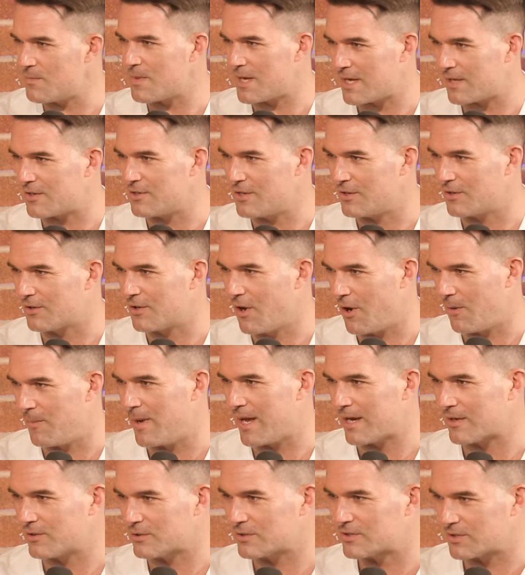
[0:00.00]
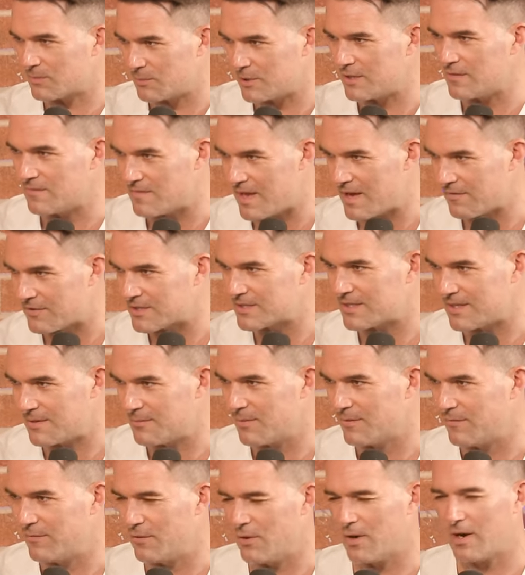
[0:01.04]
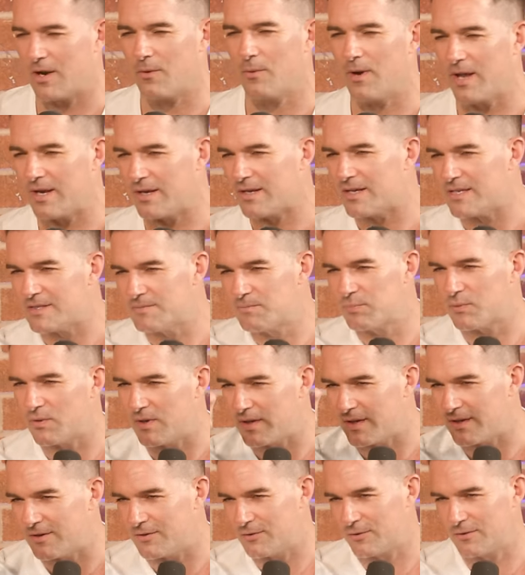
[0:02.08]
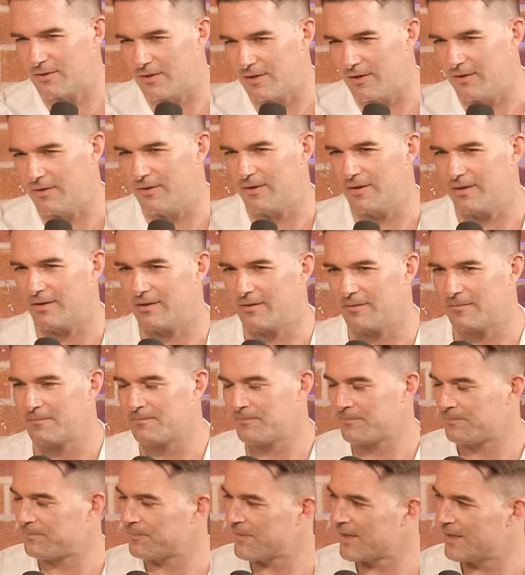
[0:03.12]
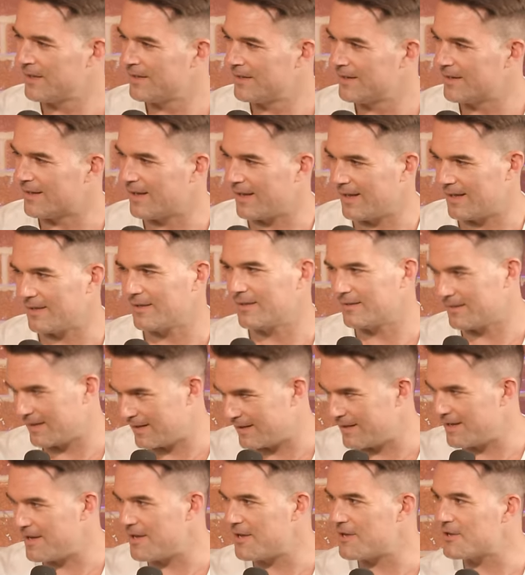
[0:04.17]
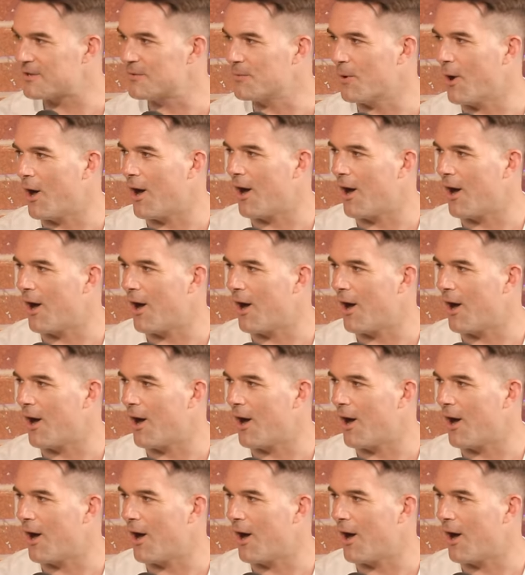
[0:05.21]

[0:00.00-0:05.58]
you meet a new comic or someone you've never seen before, and I went, he's brilliant or deluded. And here you